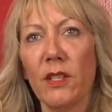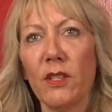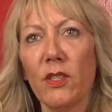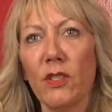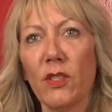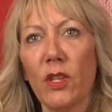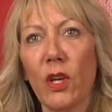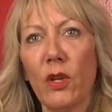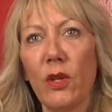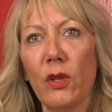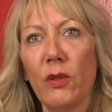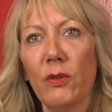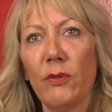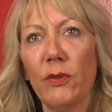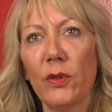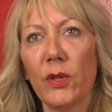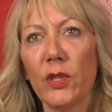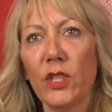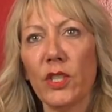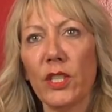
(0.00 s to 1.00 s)
So
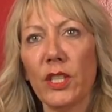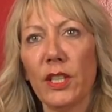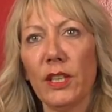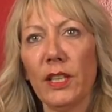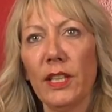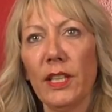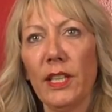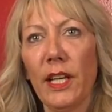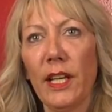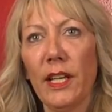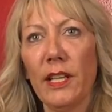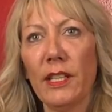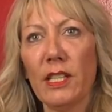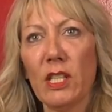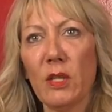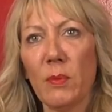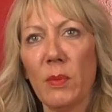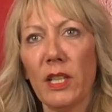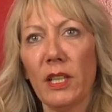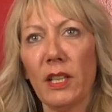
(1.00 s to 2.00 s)
fortunately, I
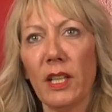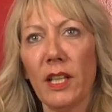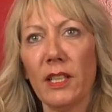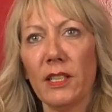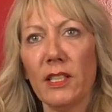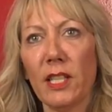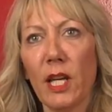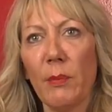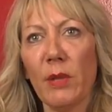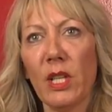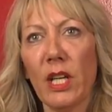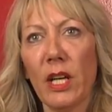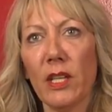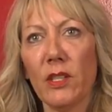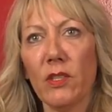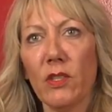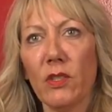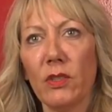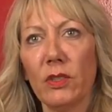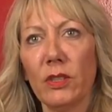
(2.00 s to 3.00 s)
spent a lot of time in high
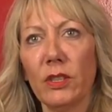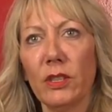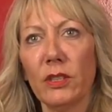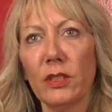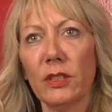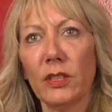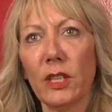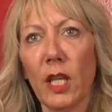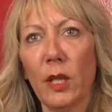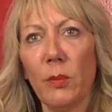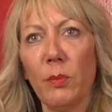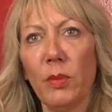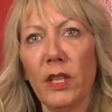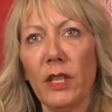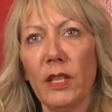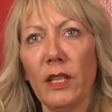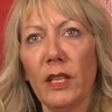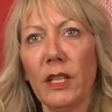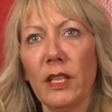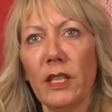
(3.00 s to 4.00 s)
school
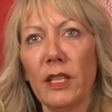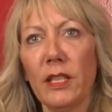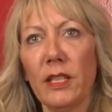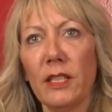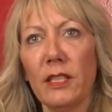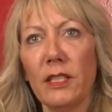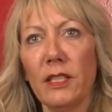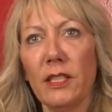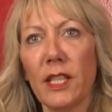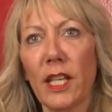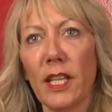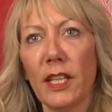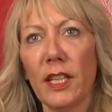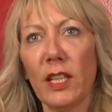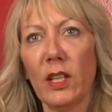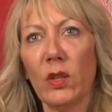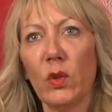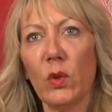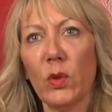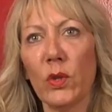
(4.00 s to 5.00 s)
typing and
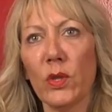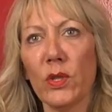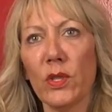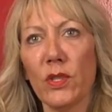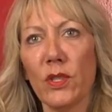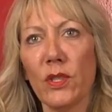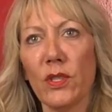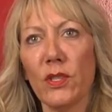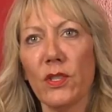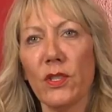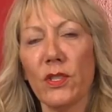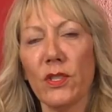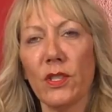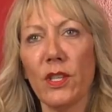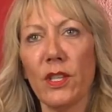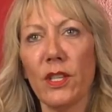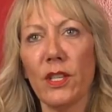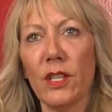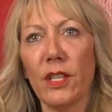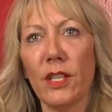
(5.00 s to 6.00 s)
taking courses
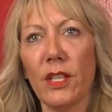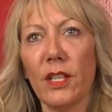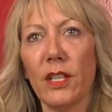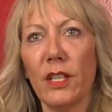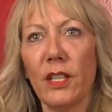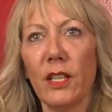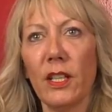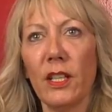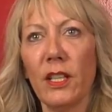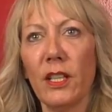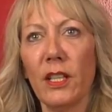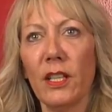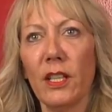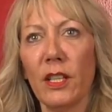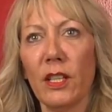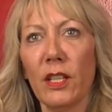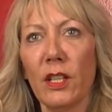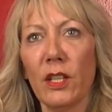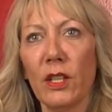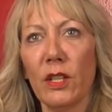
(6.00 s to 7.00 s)
on
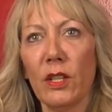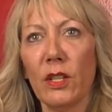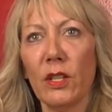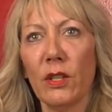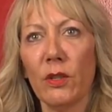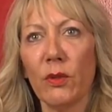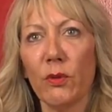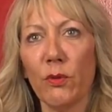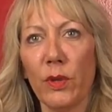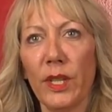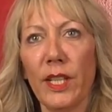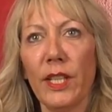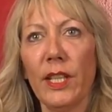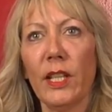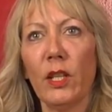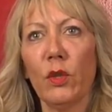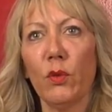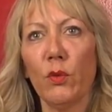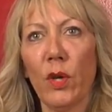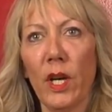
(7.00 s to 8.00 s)

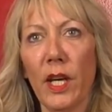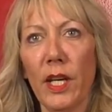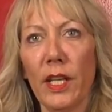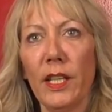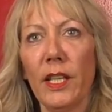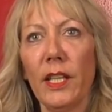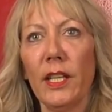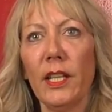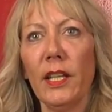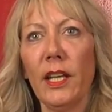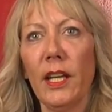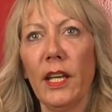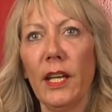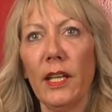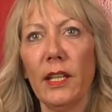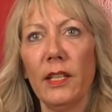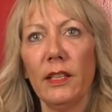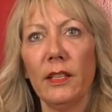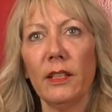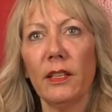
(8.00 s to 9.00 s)
reading and writing,
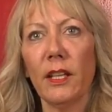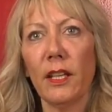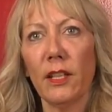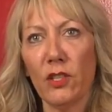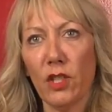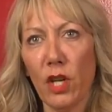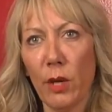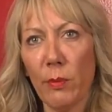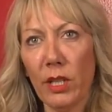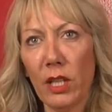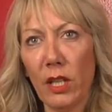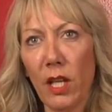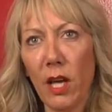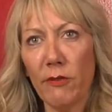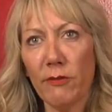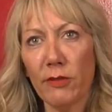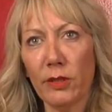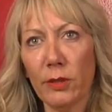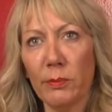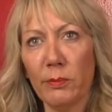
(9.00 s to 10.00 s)
and got a job at a
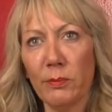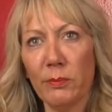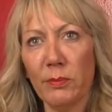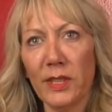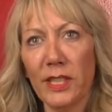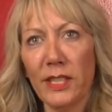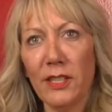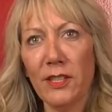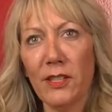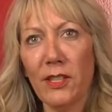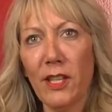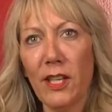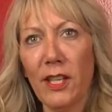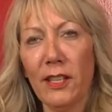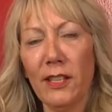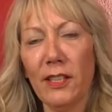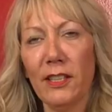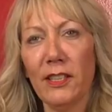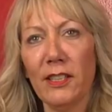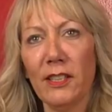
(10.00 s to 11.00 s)
law firm
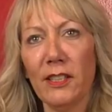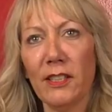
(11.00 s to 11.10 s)
instead.